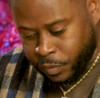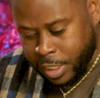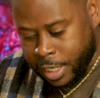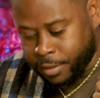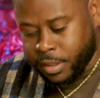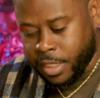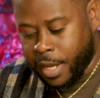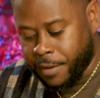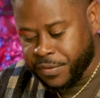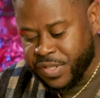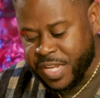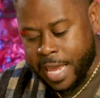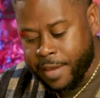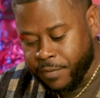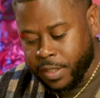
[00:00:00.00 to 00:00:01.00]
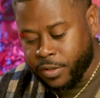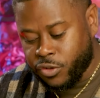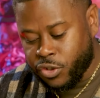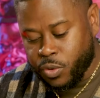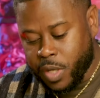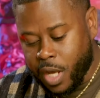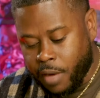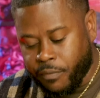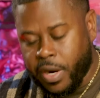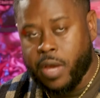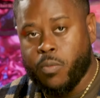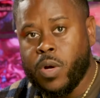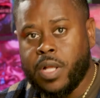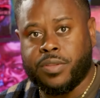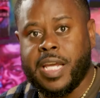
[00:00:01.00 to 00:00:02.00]
enough savings to cover a
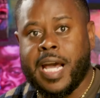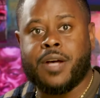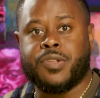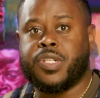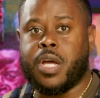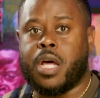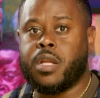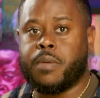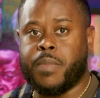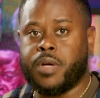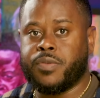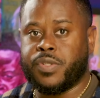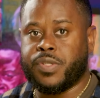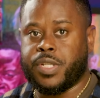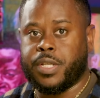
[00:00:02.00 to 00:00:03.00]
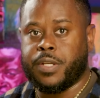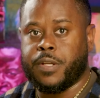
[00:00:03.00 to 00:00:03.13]
$1,000 emergency.